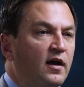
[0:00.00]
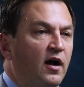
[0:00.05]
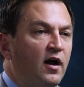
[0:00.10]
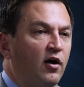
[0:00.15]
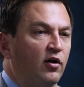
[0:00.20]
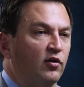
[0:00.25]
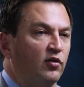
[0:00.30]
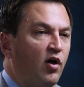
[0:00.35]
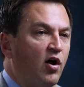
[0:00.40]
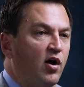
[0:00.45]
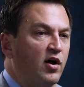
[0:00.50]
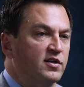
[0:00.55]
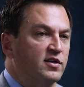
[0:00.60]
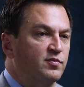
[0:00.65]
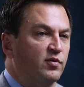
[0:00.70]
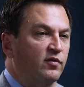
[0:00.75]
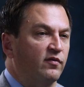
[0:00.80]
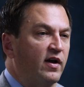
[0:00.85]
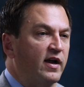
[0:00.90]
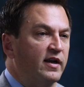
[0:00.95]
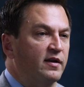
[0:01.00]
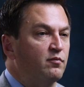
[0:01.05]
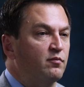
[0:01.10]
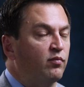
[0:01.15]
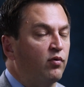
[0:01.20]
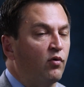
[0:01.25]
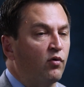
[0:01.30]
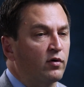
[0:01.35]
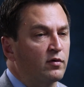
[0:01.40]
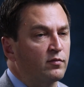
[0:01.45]
Our laws provide
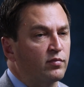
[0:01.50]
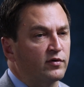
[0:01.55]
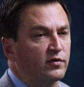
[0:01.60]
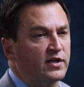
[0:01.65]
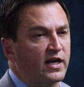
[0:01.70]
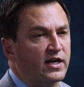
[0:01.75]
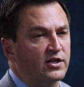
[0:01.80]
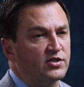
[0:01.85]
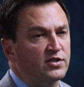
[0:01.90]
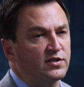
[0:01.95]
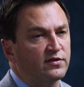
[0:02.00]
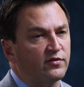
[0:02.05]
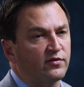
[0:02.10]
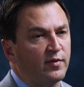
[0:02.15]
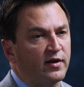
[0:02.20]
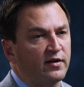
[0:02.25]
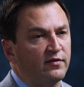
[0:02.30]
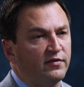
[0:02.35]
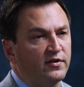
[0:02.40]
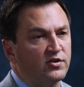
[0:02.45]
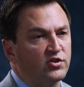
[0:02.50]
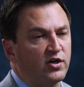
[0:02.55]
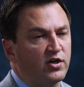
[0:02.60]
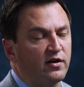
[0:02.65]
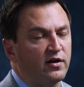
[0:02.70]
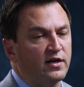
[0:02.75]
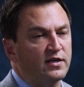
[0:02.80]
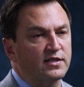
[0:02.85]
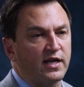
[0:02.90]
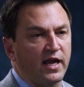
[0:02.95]
important protections for
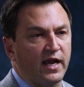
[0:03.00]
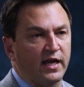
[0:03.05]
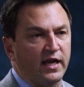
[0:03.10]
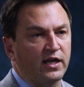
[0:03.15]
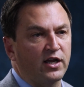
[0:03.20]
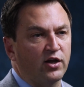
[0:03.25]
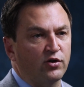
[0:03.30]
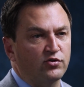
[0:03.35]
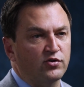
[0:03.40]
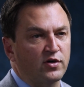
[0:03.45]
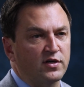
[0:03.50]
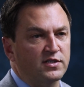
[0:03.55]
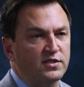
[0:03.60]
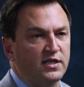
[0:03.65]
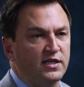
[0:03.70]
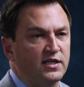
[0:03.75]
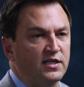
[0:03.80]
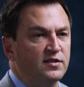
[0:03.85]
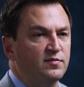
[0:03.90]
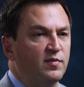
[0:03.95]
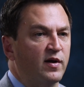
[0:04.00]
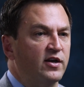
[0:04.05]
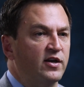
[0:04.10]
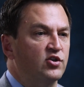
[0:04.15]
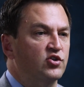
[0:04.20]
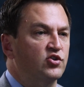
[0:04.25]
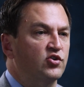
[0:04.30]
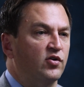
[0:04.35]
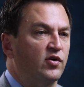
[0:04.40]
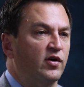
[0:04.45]
beneficiaries and co-trustees by
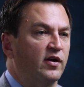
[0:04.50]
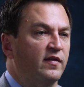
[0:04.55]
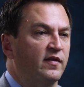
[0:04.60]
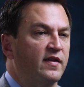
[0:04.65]
ensuring